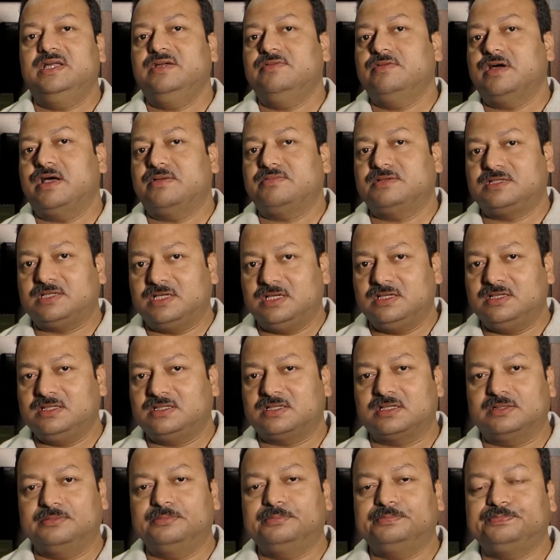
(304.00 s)
we have seen
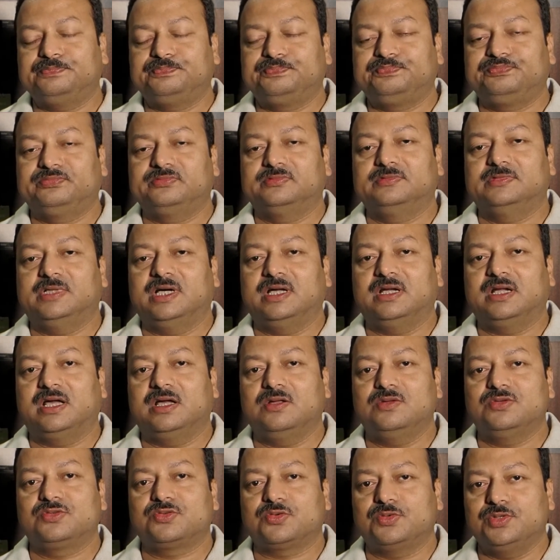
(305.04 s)
some, and
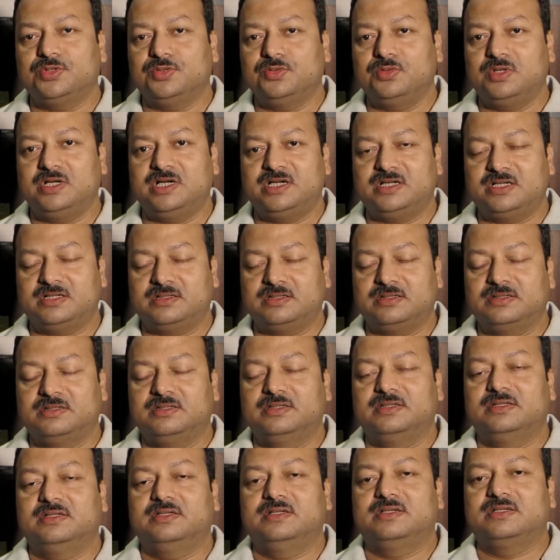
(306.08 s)
I'll show you later
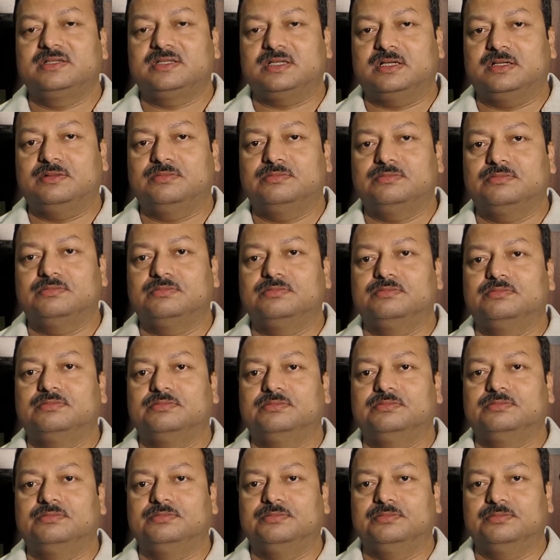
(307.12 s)
some
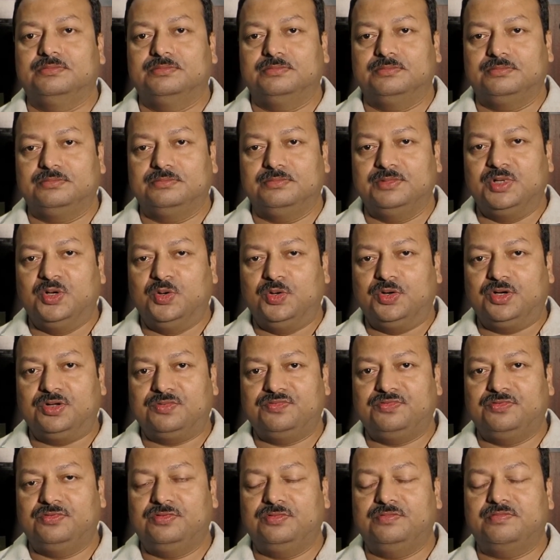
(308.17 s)

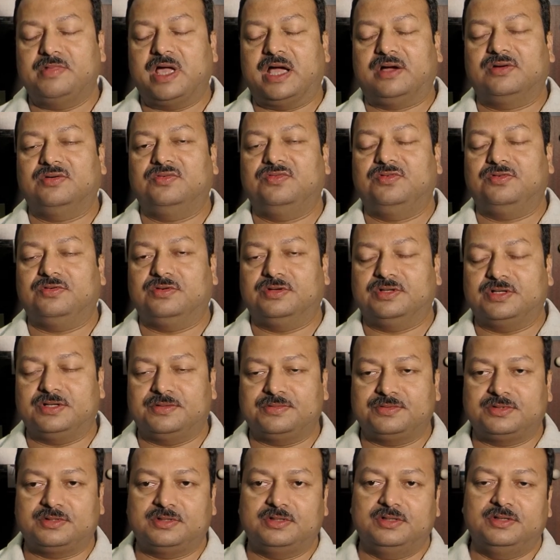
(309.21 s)
beautiful macro
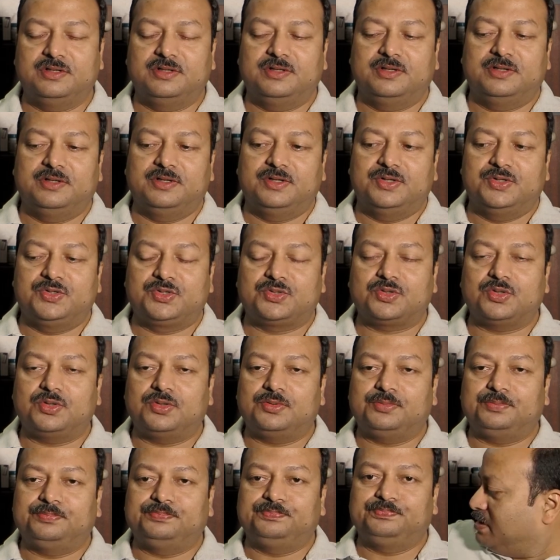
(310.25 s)
photographs.
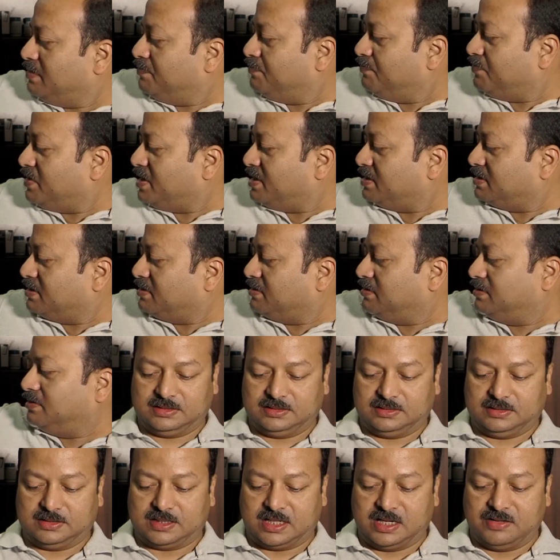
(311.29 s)
So first
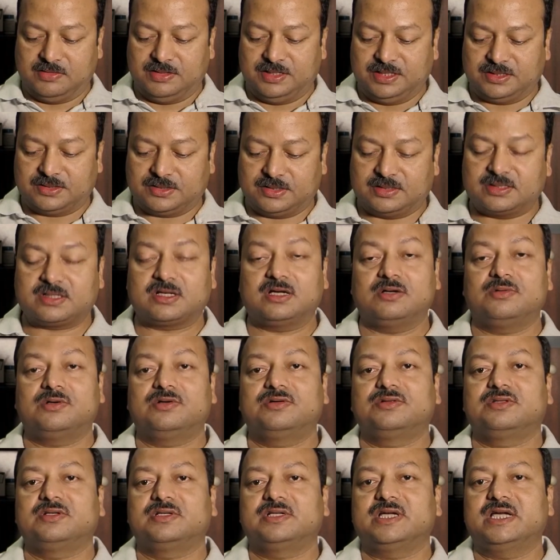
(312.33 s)
I will discuss
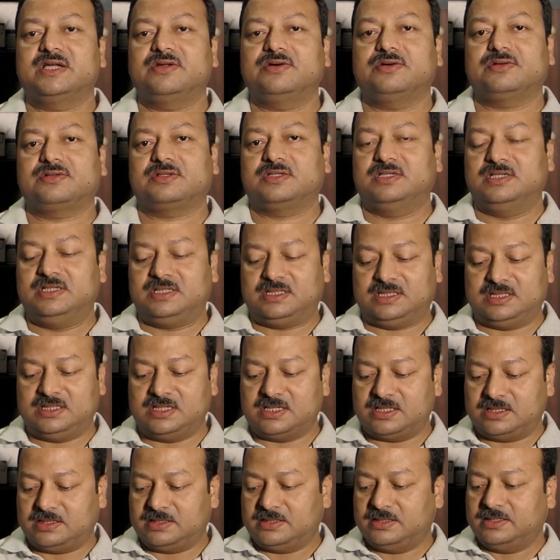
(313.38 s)
about the Renox
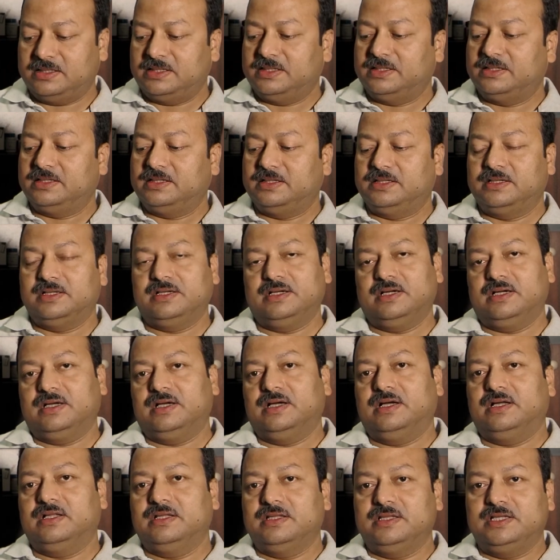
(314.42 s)
DCR
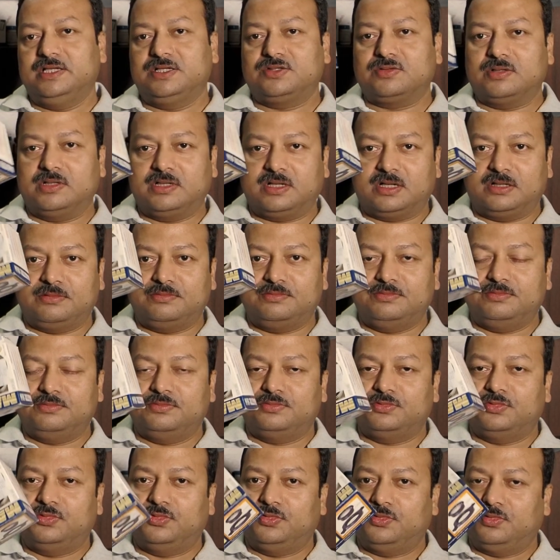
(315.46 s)
This will come
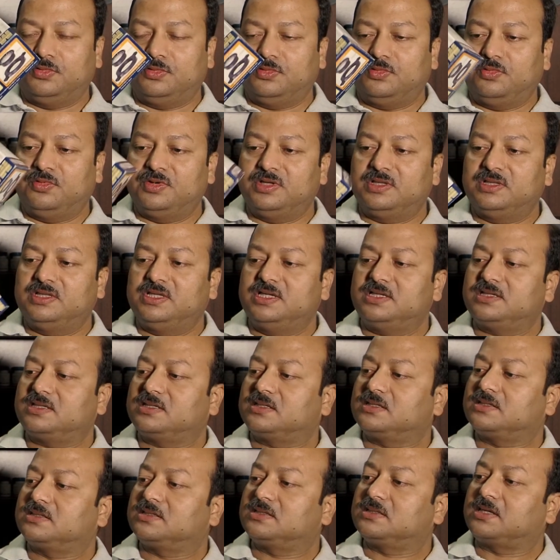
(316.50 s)
with
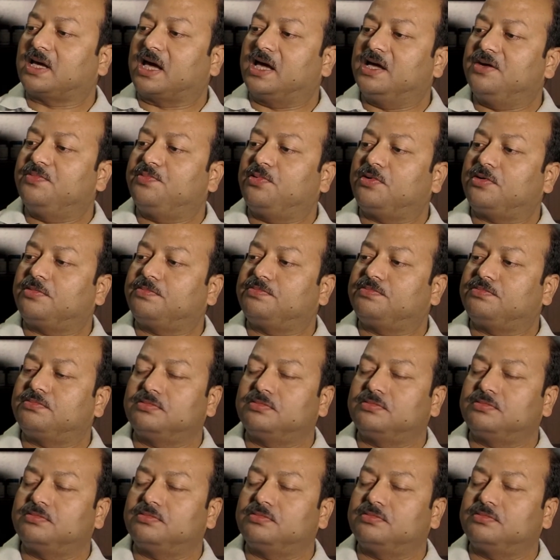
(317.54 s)
this type of